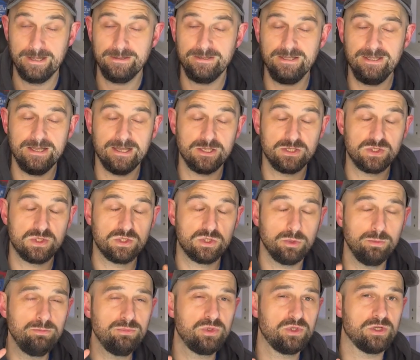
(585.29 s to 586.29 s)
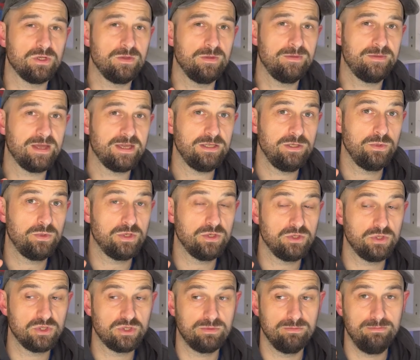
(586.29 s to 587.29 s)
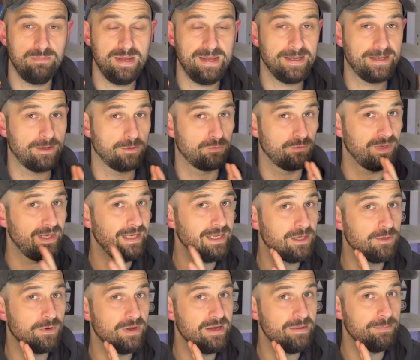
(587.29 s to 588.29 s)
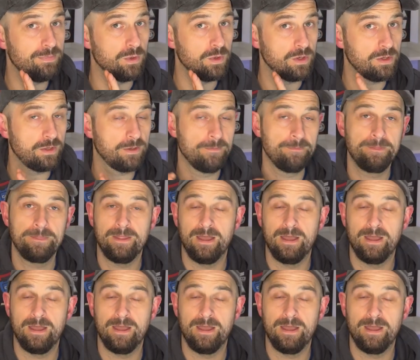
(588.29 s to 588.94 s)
The assumption that you can just make a really great book